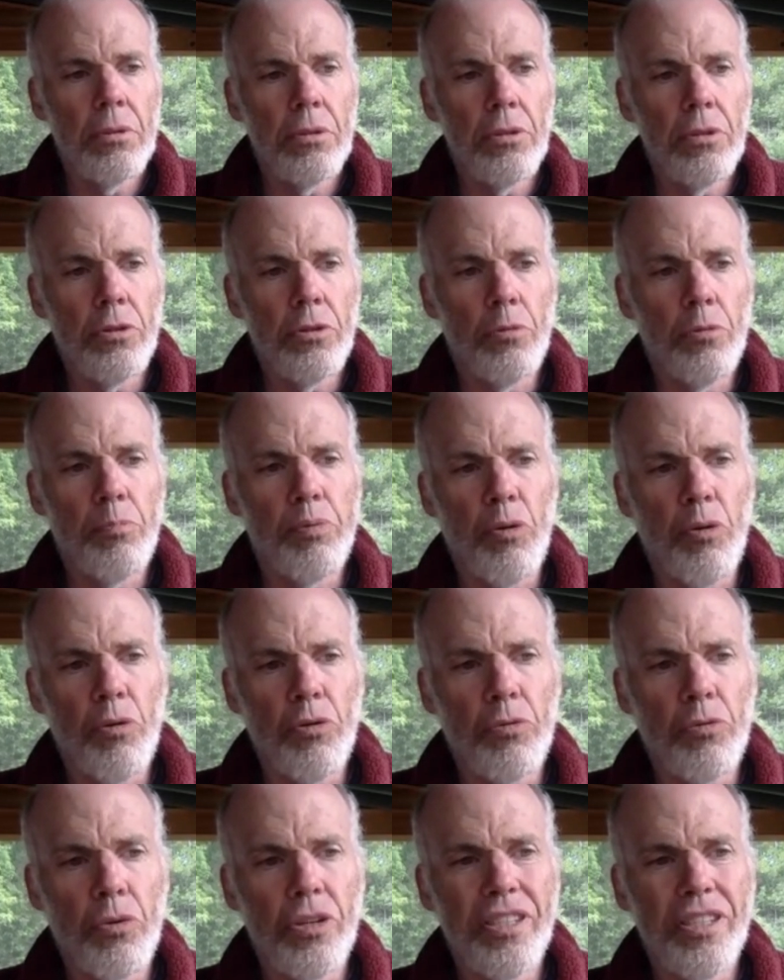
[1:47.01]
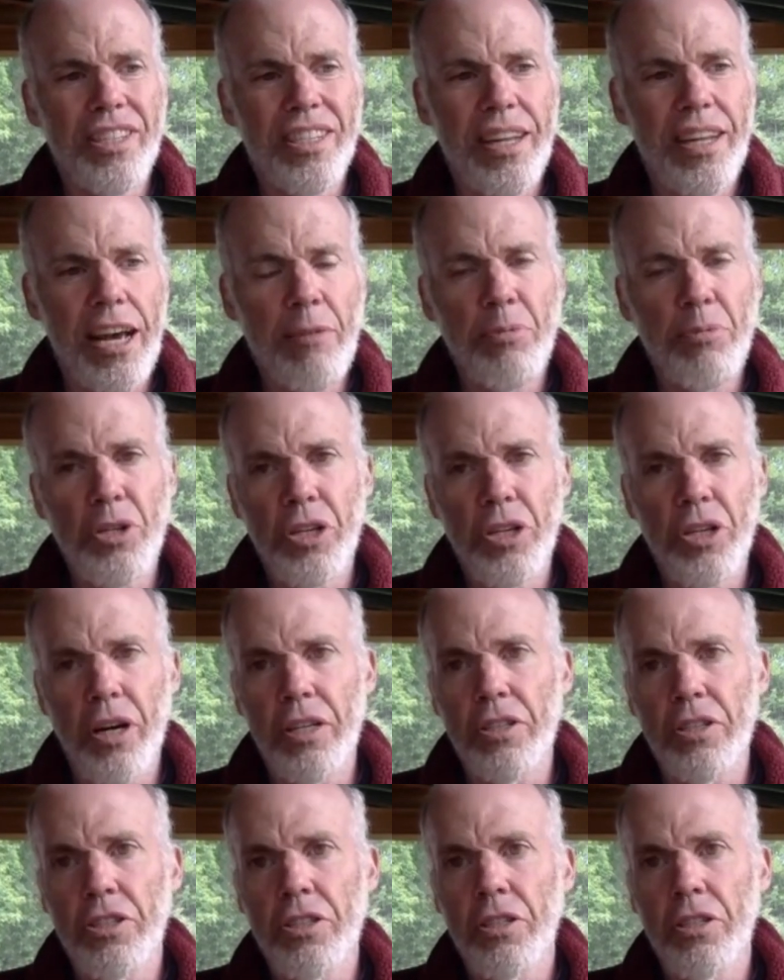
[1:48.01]
little Polaroid
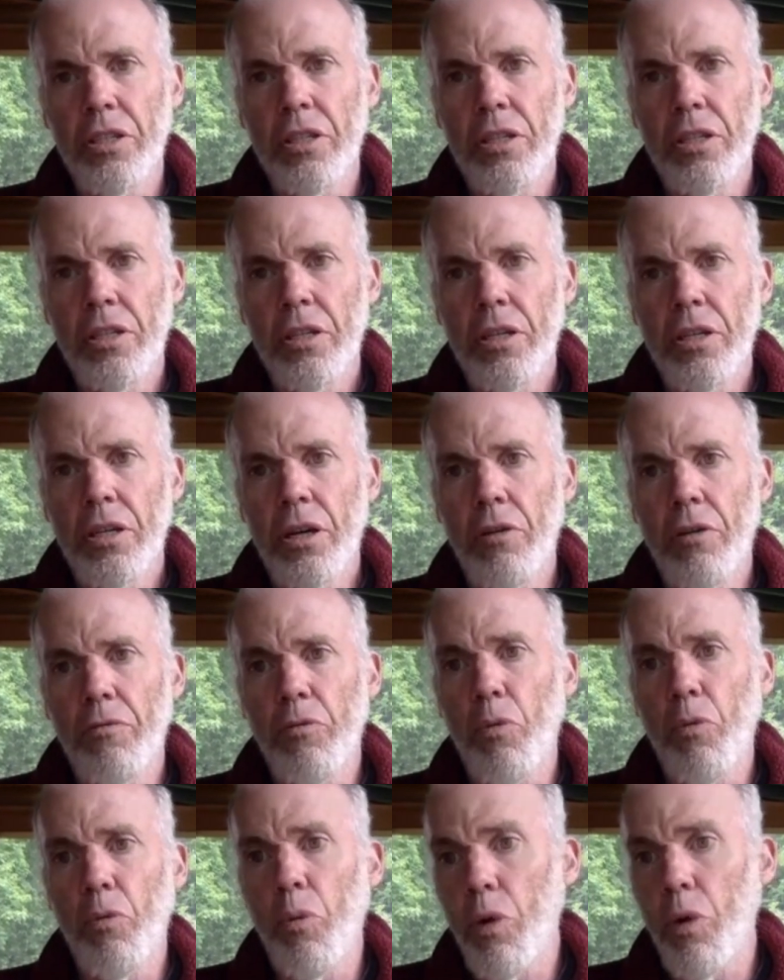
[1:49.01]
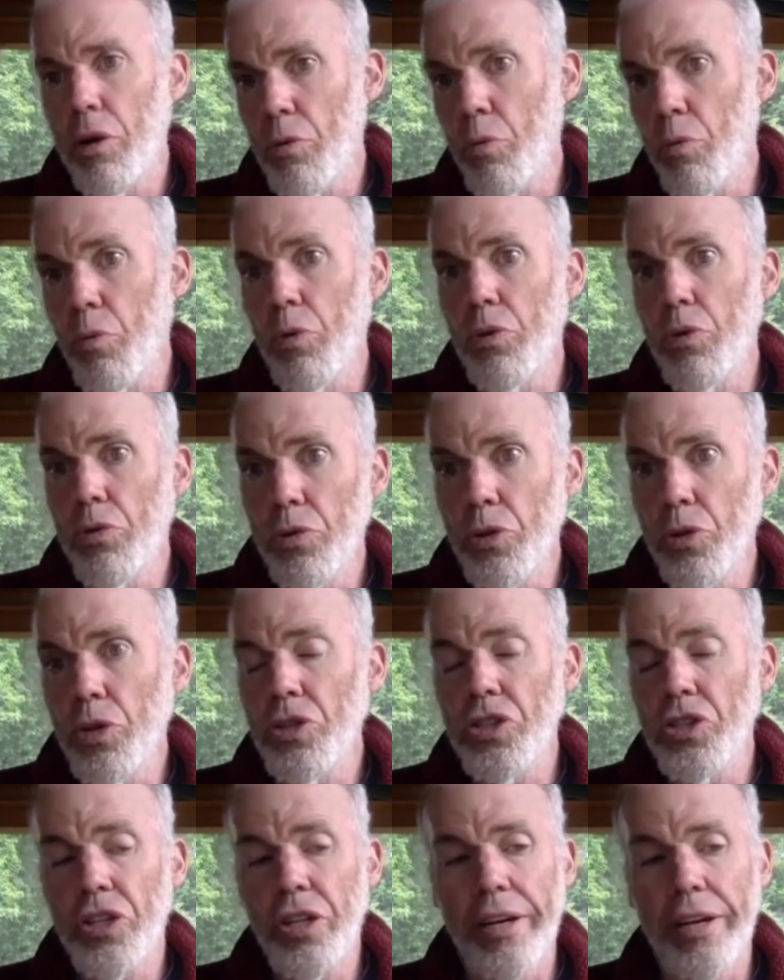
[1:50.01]
snapshots of what a world
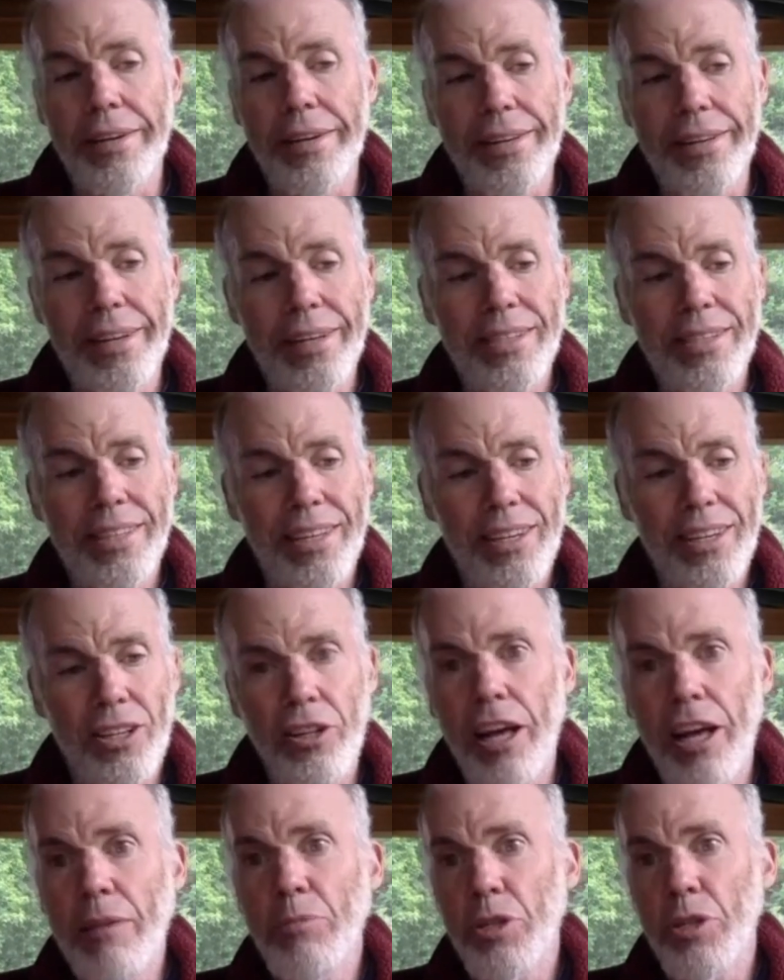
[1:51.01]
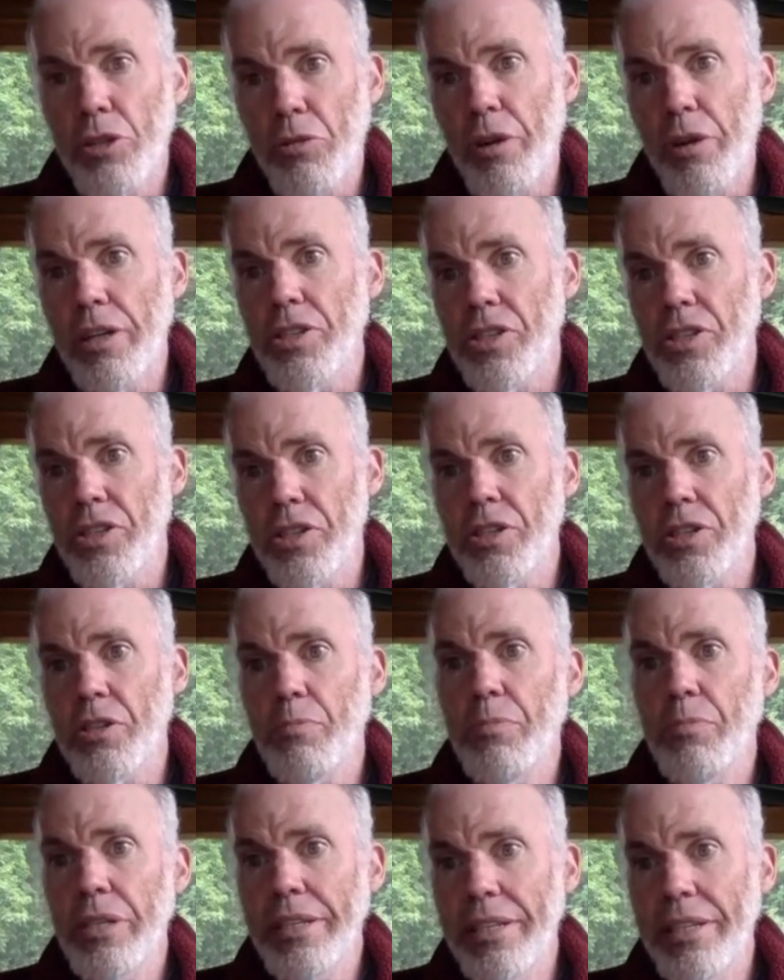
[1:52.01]
looks like as the climate crisis
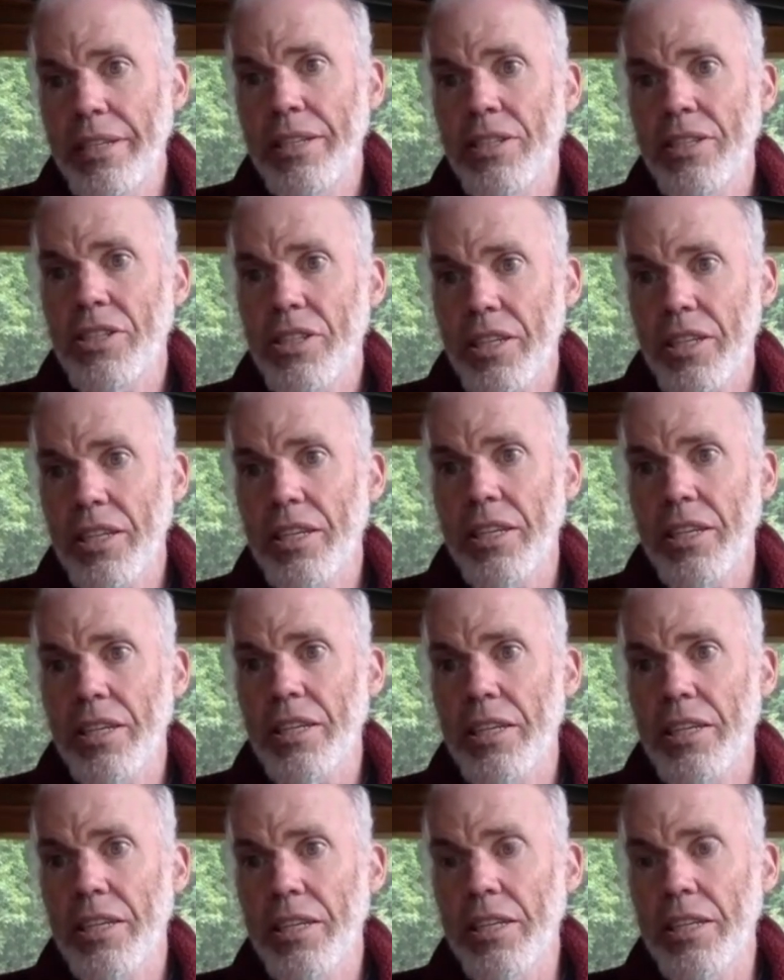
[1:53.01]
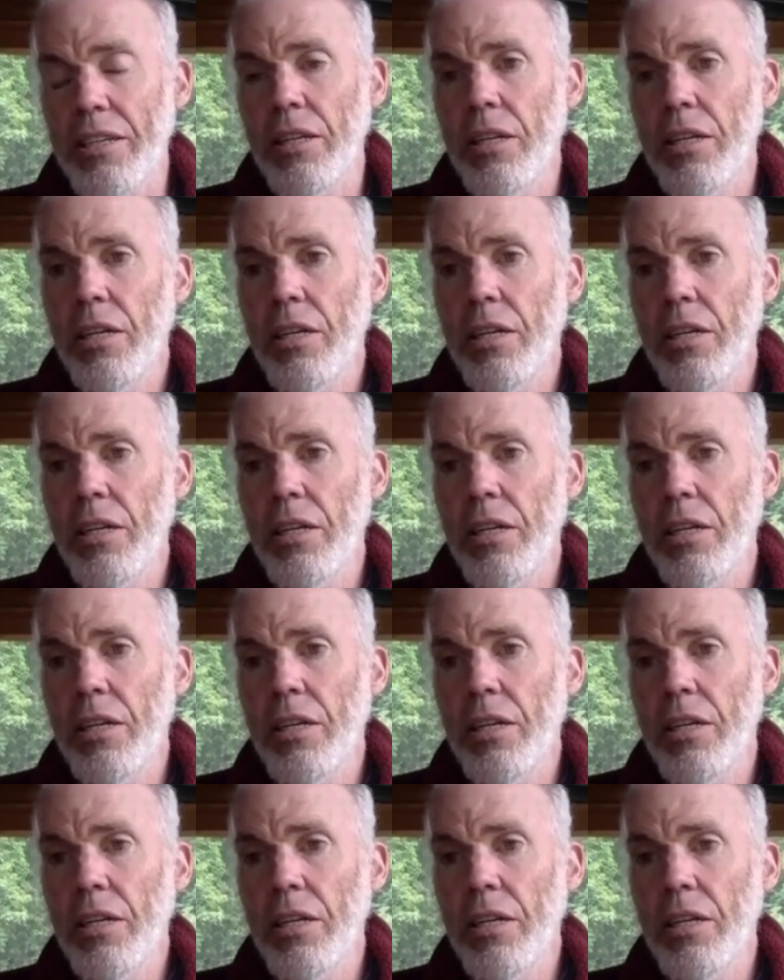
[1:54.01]
begins to kick in.